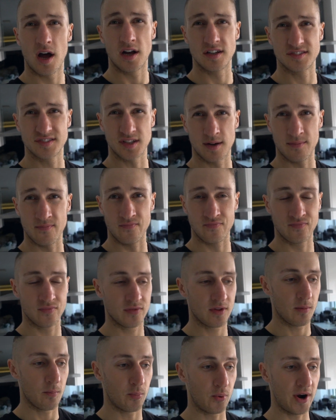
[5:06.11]
Some
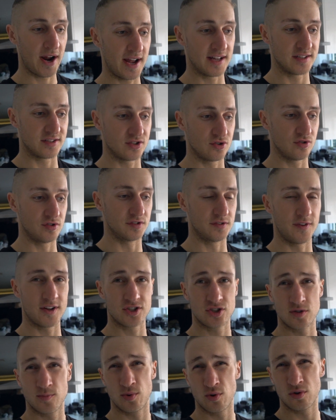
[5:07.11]
brands use
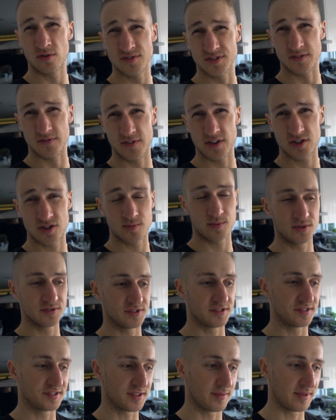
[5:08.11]
vegetables, and vegetables
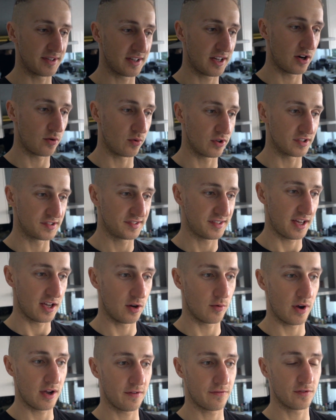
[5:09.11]
is something that I want to stay
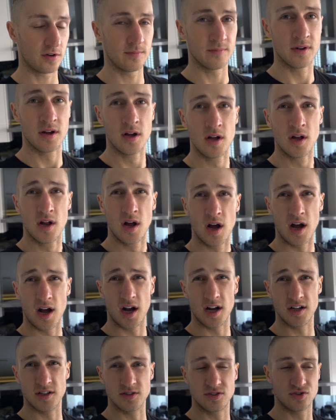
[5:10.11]
away from.
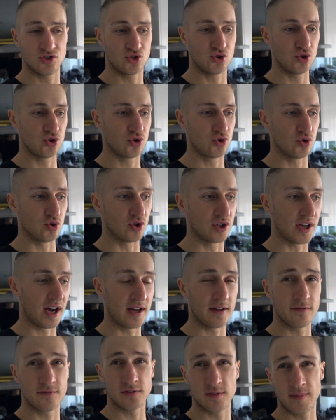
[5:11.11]
Due to
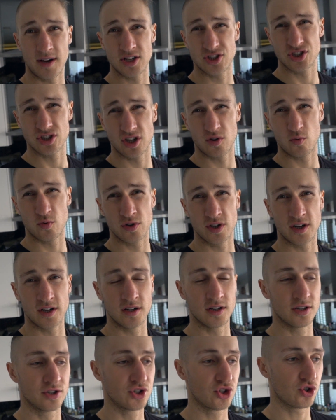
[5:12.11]
gut inflammation, I want
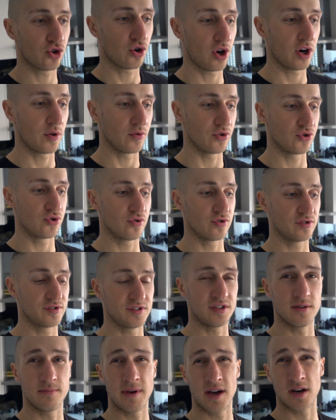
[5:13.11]
to try reduce
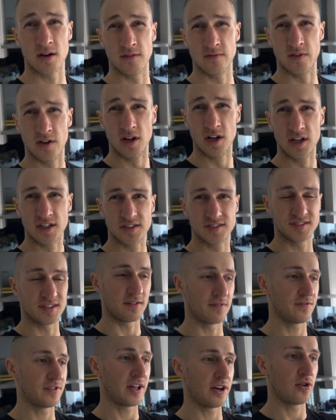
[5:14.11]
the amount of
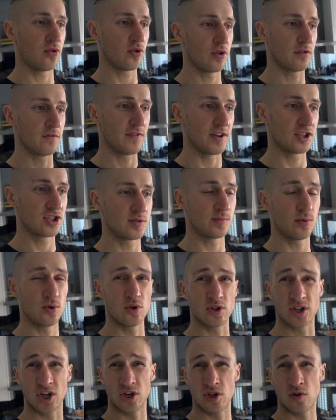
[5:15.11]
sunflower oil,
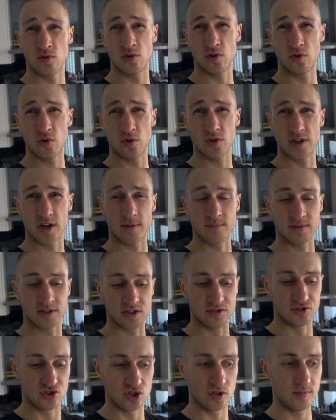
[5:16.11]
vegetable, canola oil that I'm
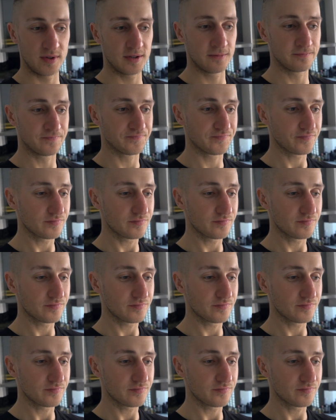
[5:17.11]
consuming.